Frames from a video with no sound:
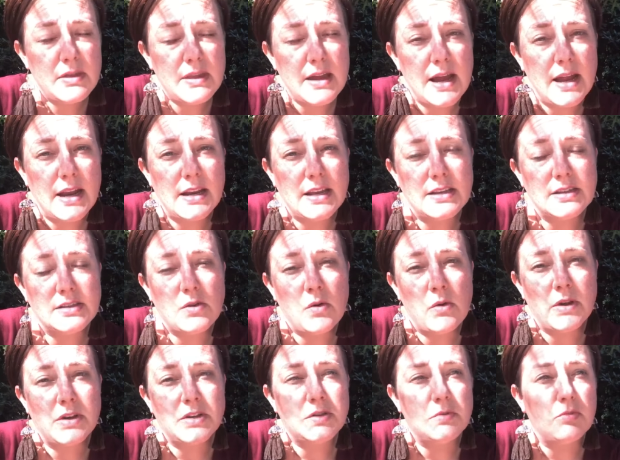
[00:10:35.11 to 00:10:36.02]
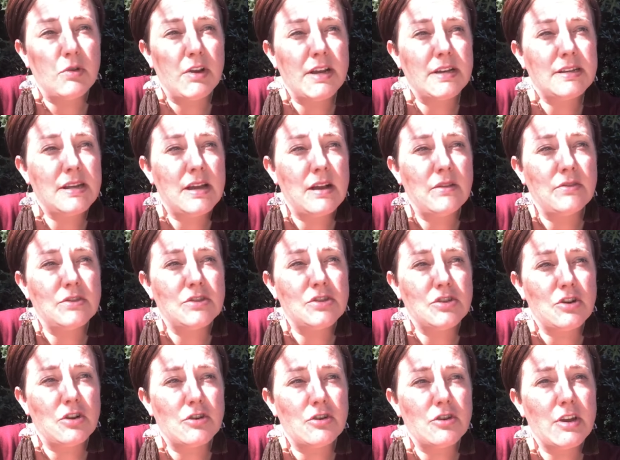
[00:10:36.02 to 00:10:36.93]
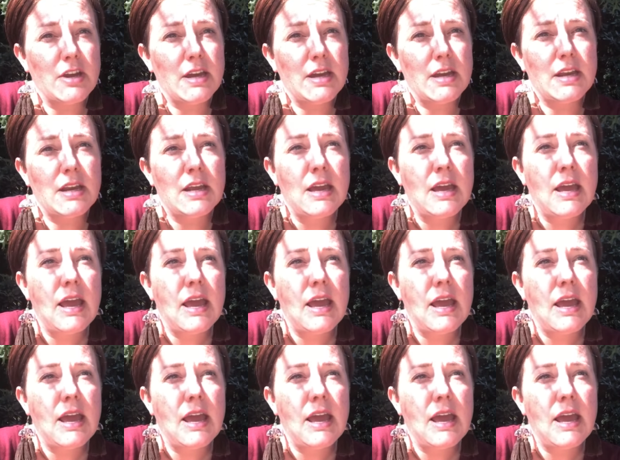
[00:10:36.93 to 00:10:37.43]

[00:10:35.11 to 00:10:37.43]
that is going to break down the starter kit.